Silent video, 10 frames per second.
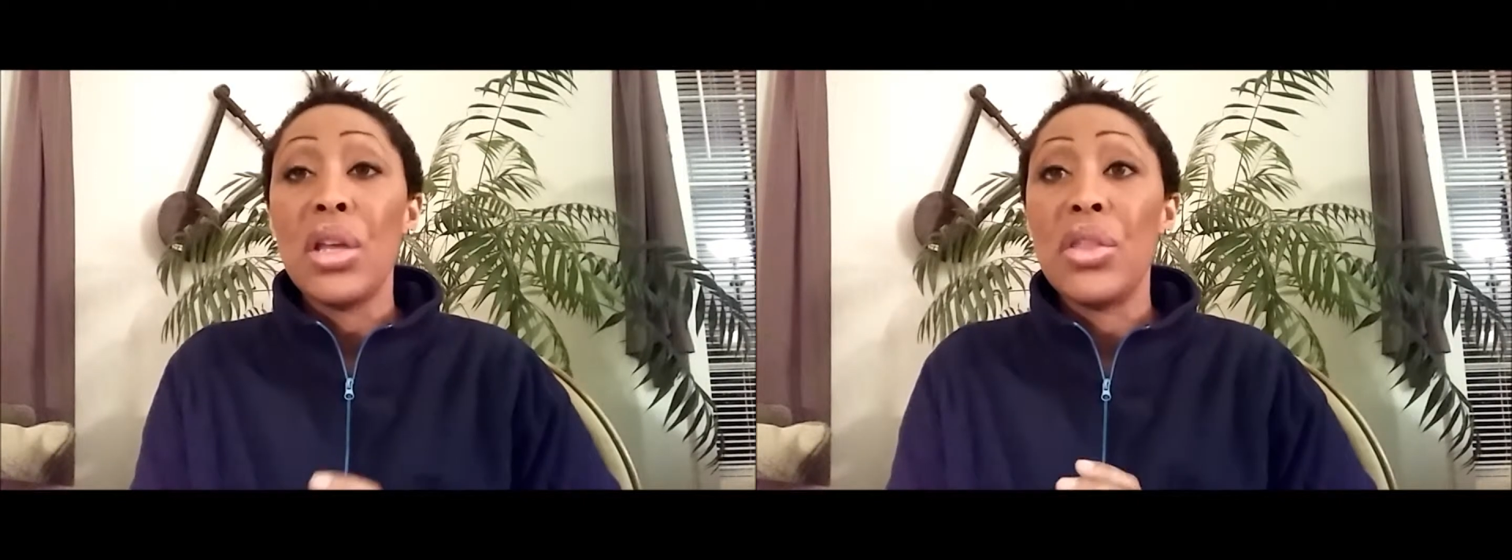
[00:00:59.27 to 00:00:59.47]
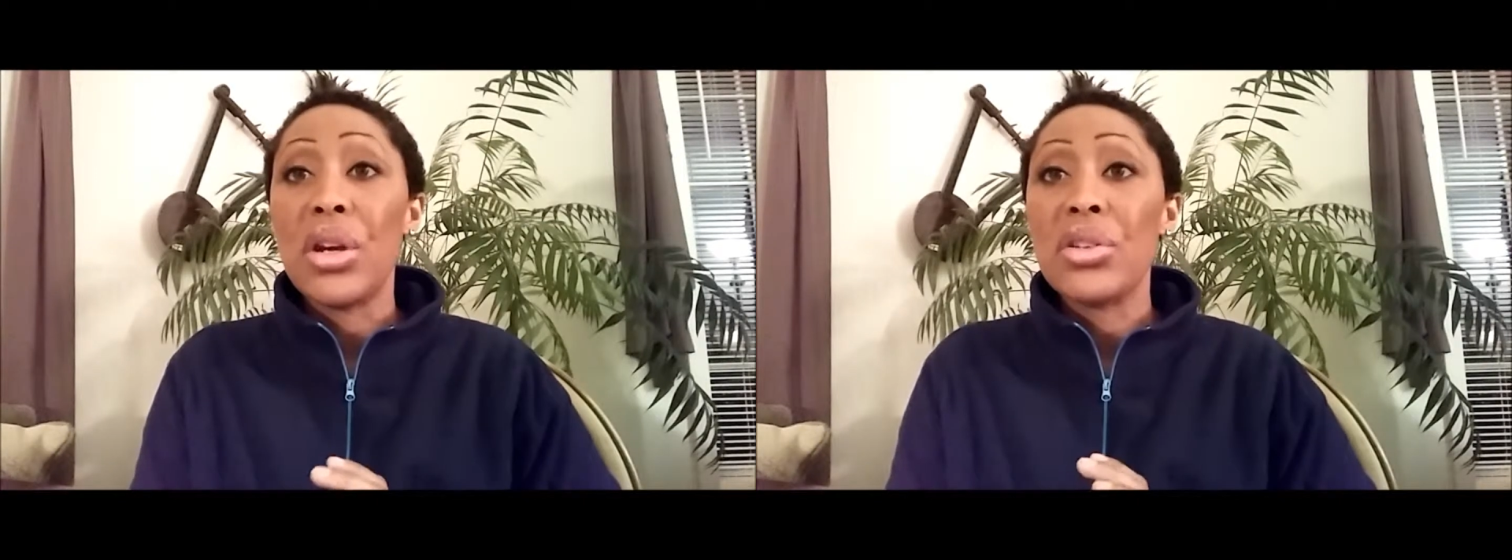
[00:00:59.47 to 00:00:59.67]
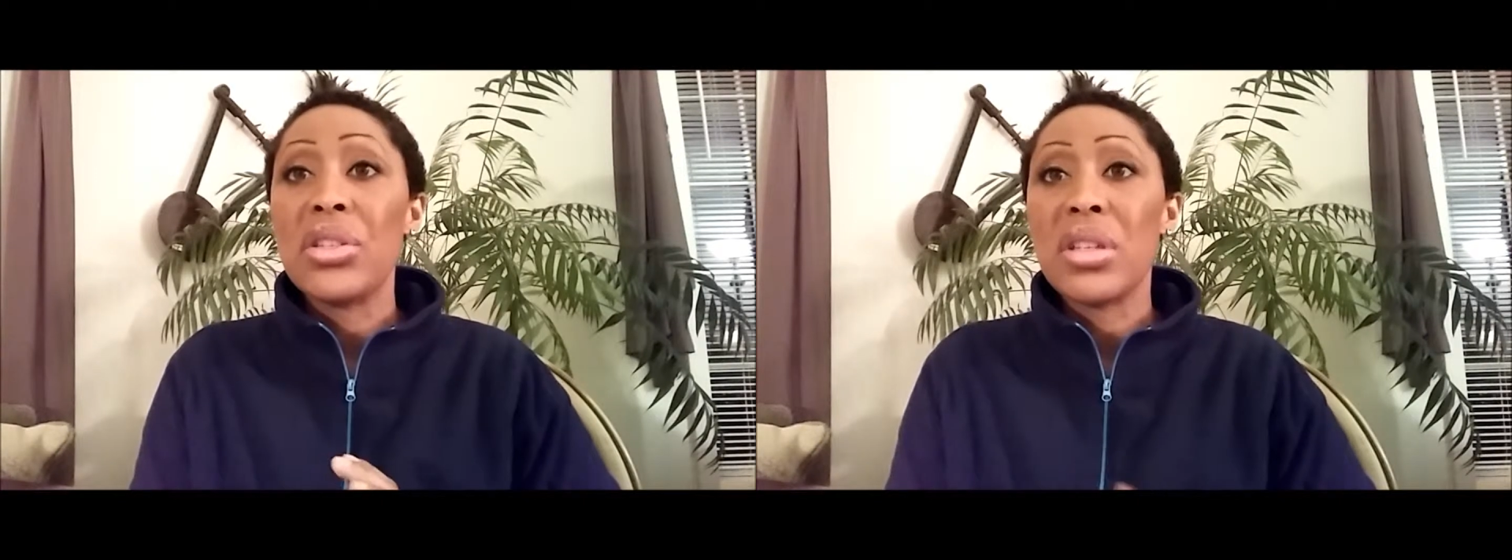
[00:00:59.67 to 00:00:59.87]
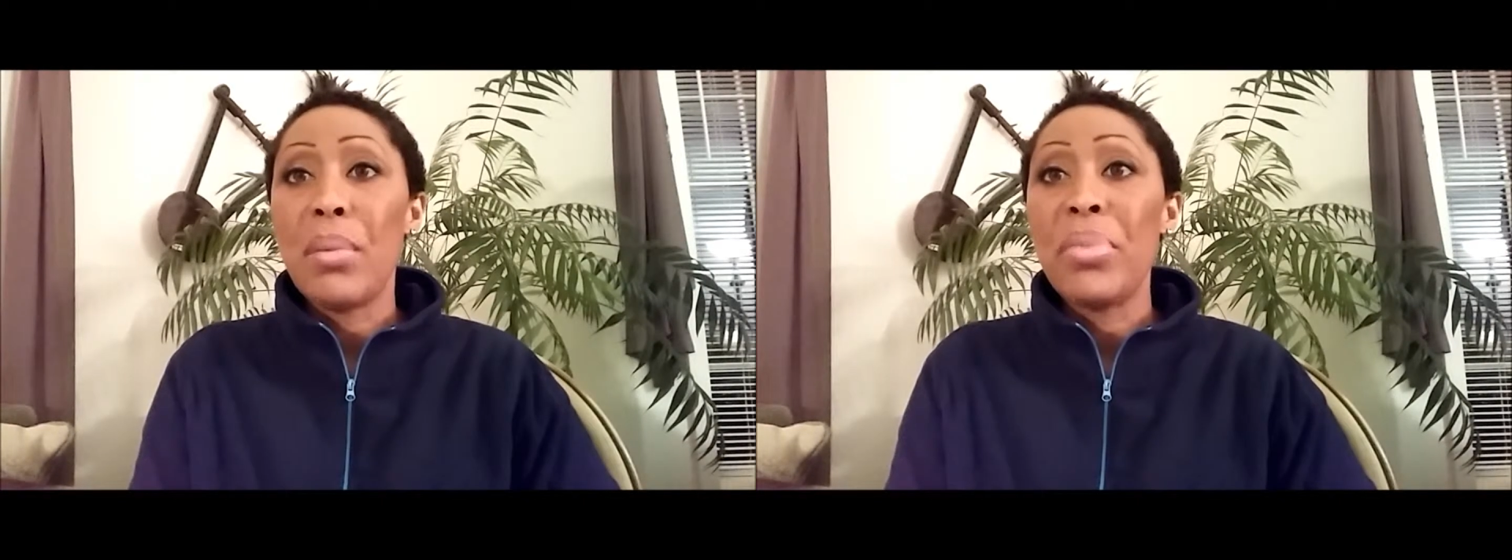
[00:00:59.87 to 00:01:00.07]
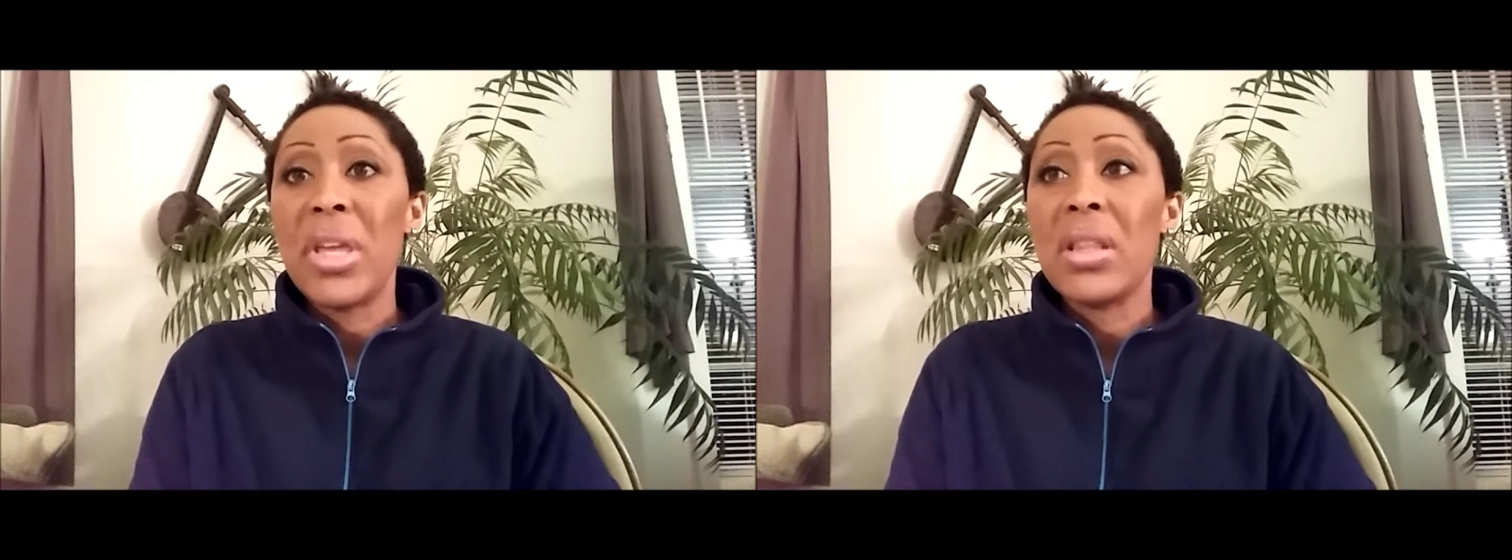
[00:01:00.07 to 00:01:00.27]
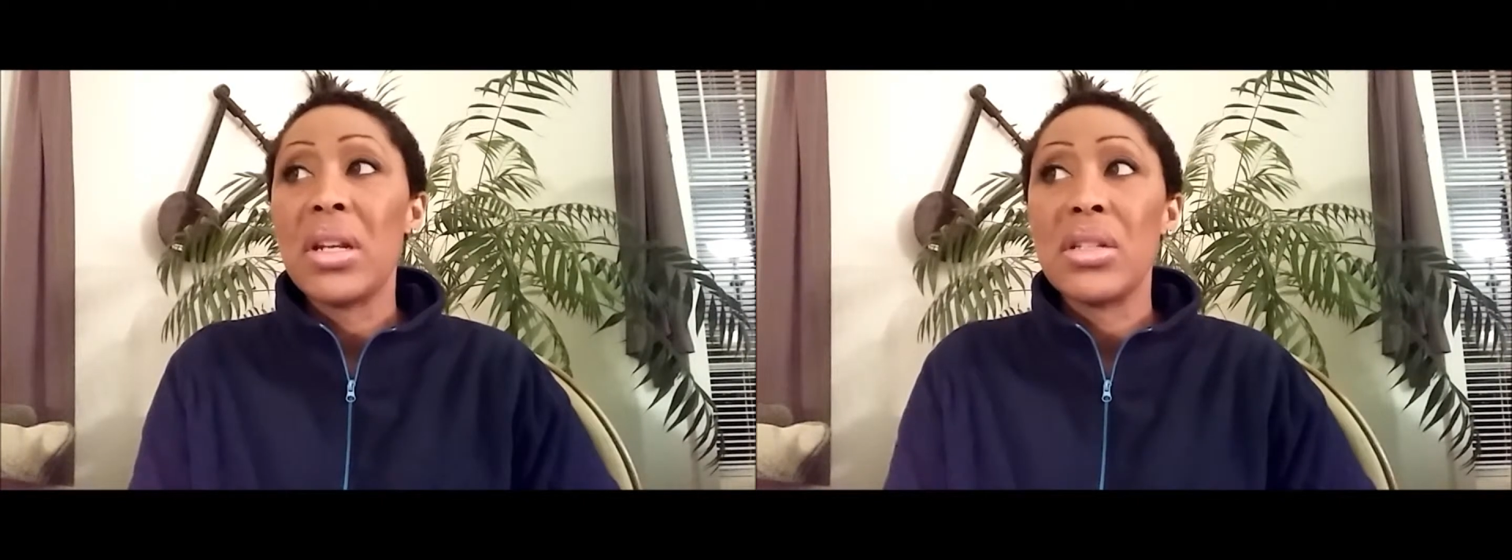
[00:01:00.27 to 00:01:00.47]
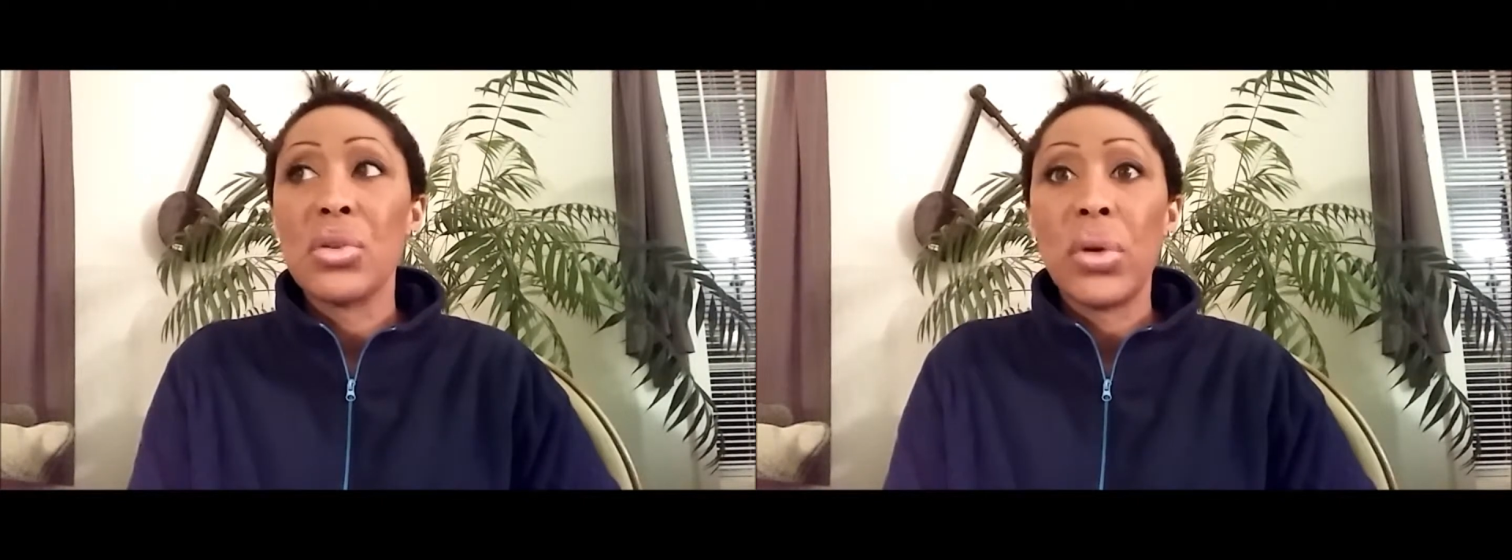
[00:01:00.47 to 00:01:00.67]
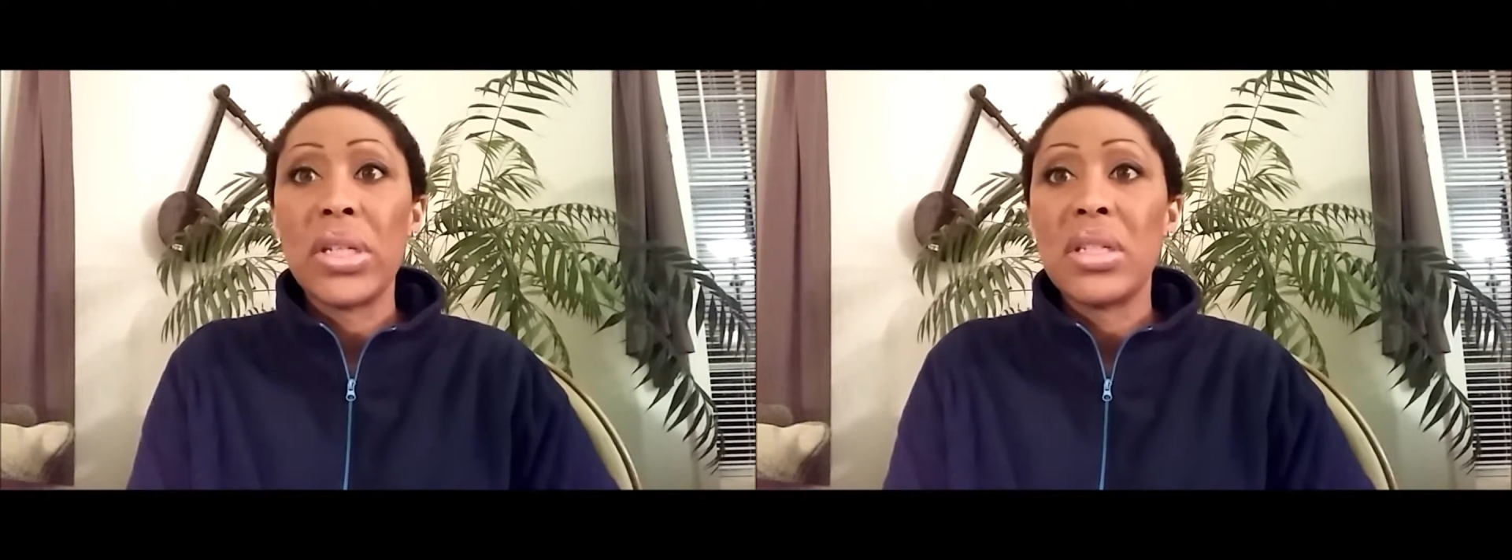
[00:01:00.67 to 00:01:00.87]
There's something that is
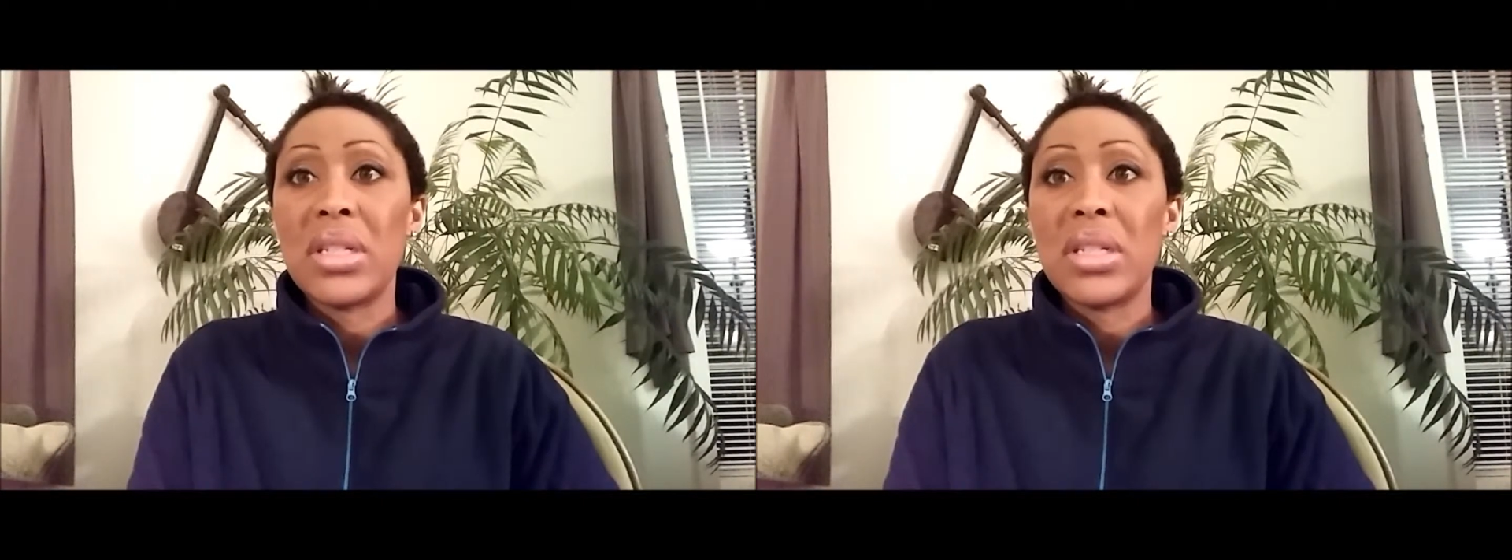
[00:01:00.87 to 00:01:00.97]
going